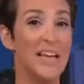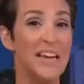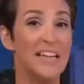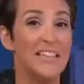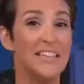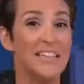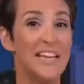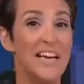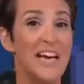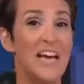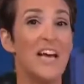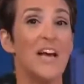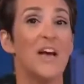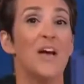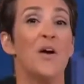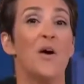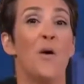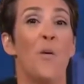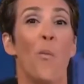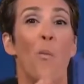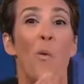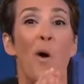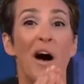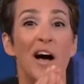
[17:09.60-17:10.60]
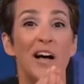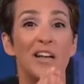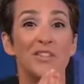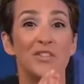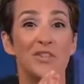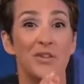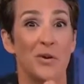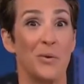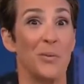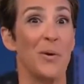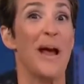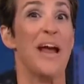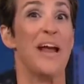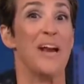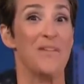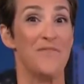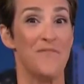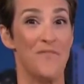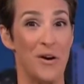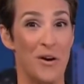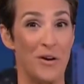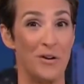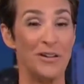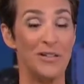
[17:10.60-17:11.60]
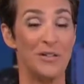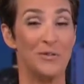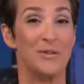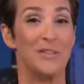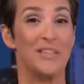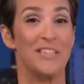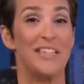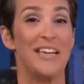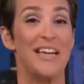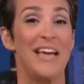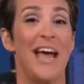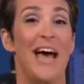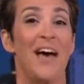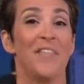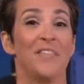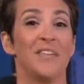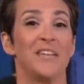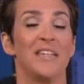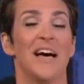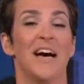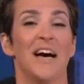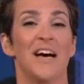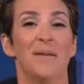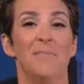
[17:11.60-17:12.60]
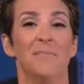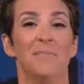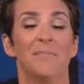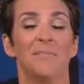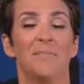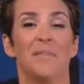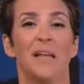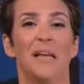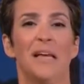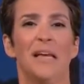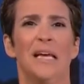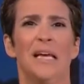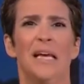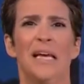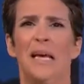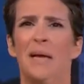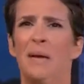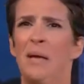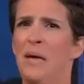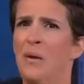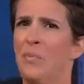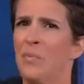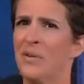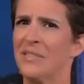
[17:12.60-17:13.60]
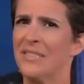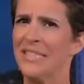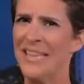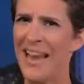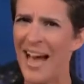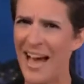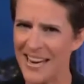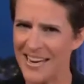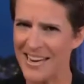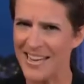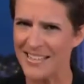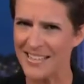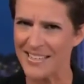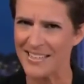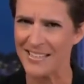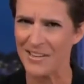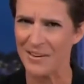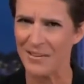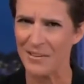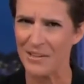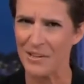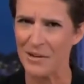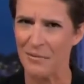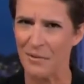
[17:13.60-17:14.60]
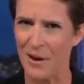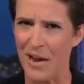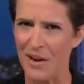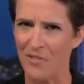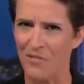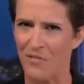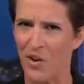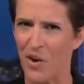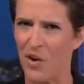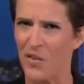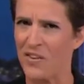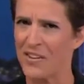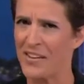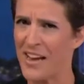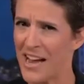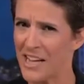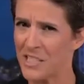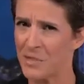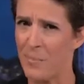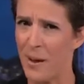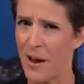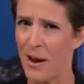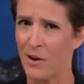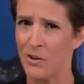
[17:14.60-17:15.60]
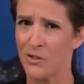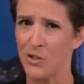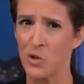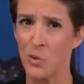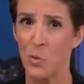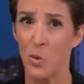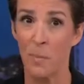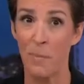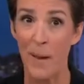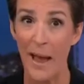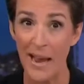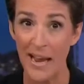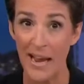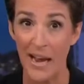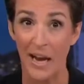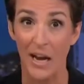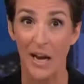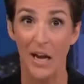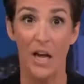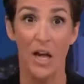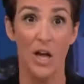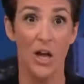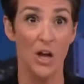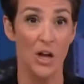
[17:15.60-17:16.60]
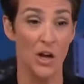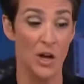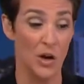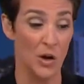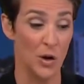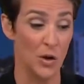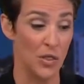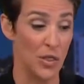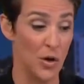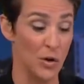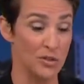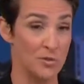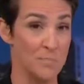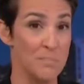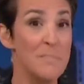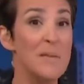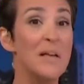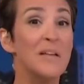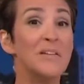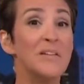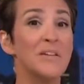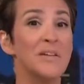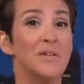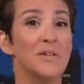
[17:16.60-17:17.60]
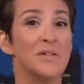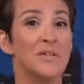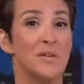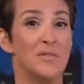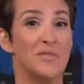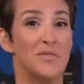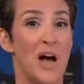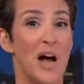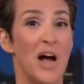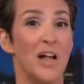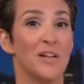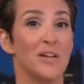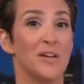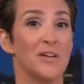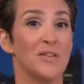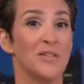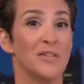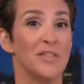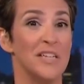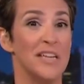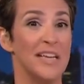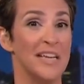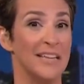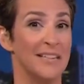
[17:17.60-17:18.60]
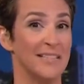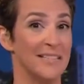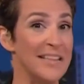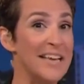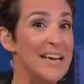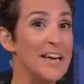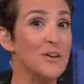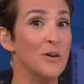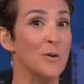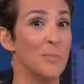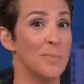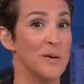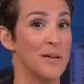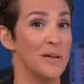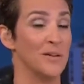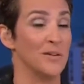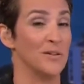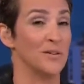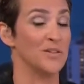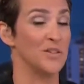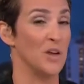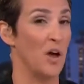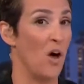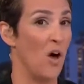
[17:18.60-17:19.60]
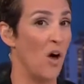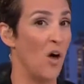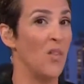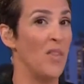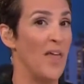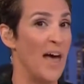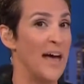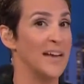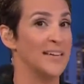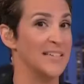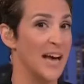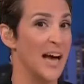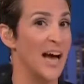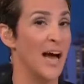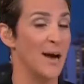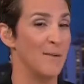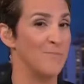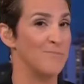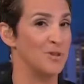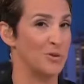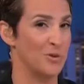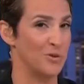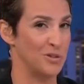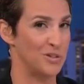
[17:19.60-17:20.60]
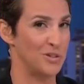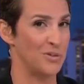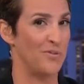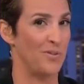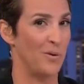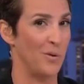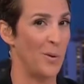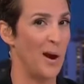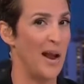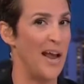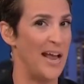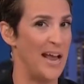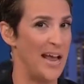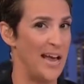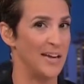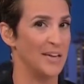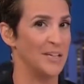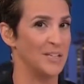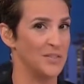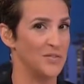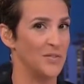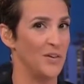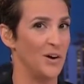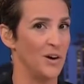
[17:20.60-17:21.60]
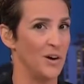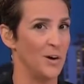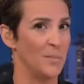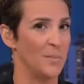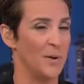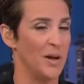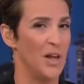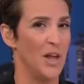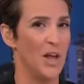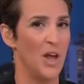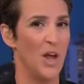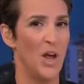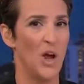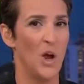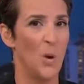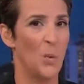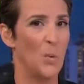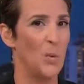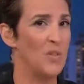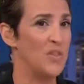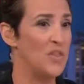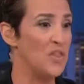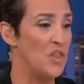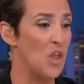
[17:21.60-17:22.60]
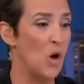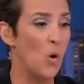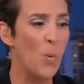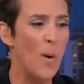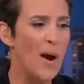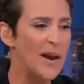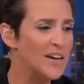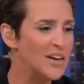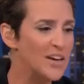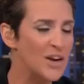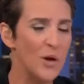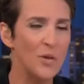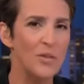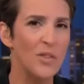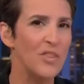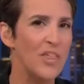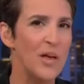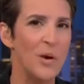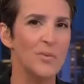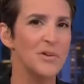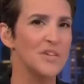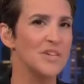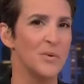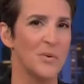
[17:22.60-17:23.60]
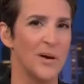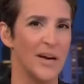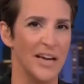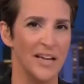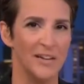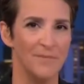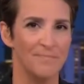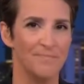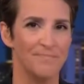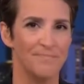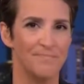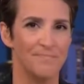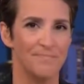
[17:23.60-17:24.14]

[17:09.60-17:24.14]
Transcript: politically was great for Chris Christie at the time. It was not necessarily great for all the taxpayers who were paying those millions of dollars in legal bills all that time to Christopher Wray and his firm with no way to know that they were doing it,